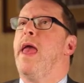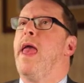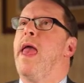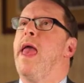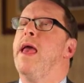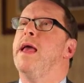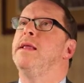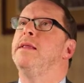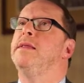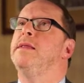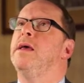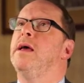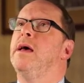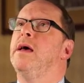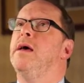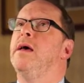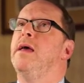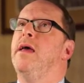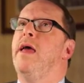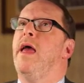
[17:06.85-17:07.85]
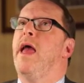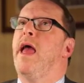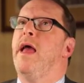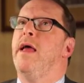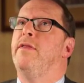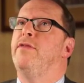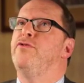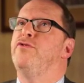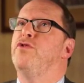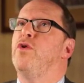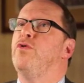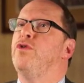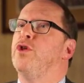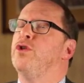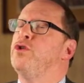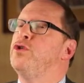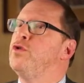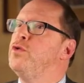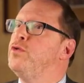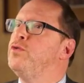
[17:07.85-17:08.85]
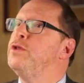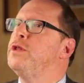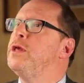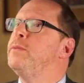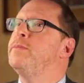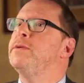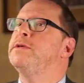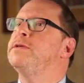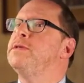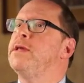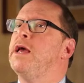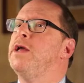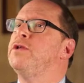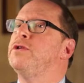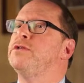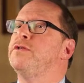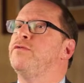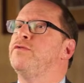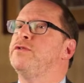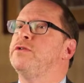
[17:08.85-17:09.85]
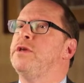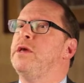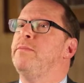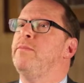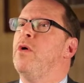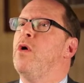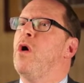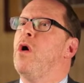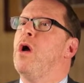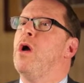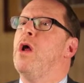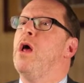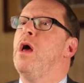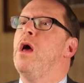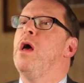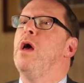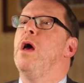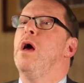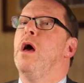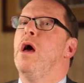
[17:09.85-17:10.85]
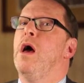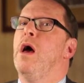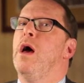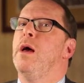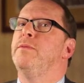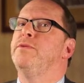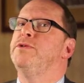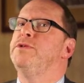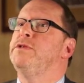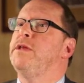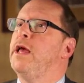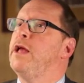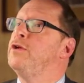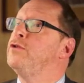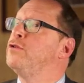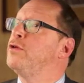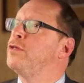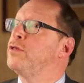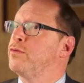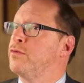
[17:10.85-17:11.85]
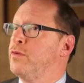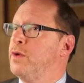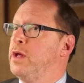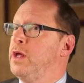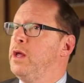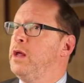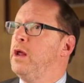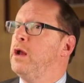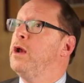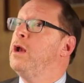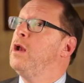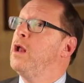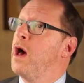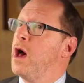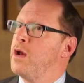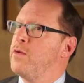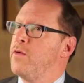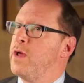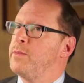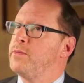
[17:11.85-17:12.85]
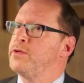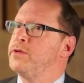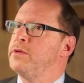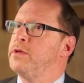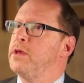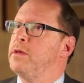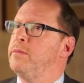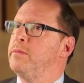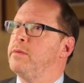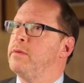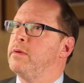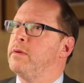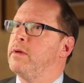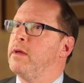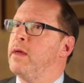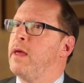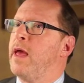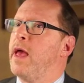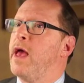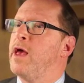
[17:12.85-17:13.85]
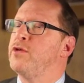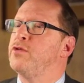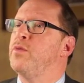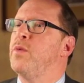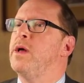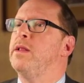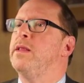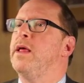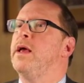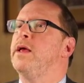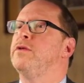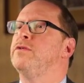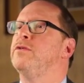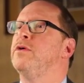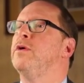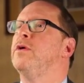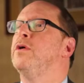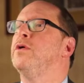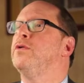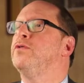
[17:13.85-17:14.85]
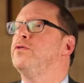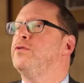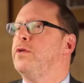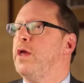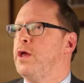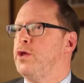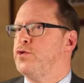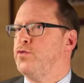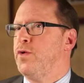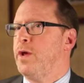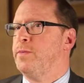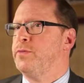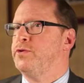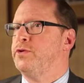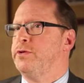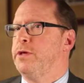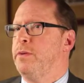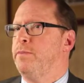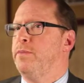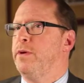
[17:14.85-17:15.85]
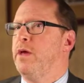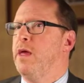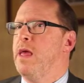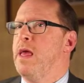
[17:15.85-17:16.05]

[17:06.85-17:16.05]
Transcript: And so the 2 deepest stages of sleep are stage 3, non-REM sleep, as well as stage REM sleep.